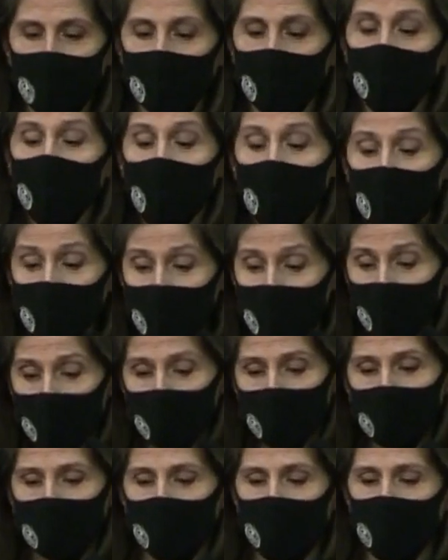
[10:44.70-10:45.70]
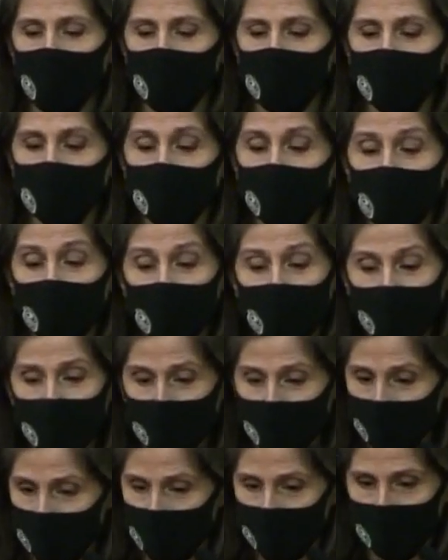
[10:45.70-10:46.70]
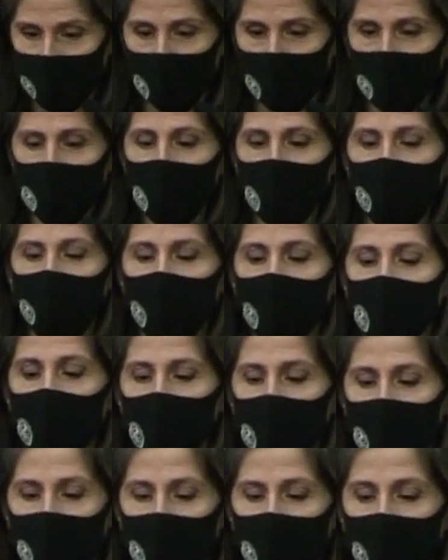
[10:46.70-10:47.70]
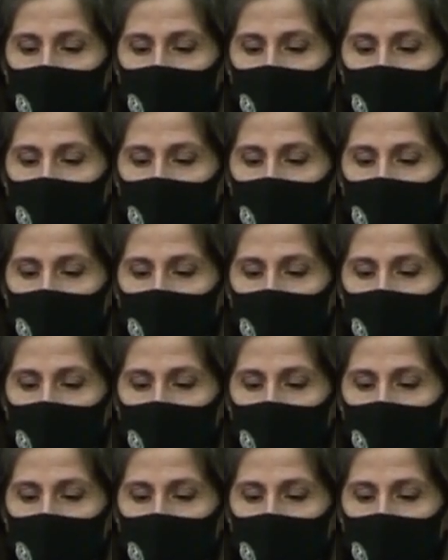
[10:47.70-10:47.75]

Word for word: Cuomo is lauded for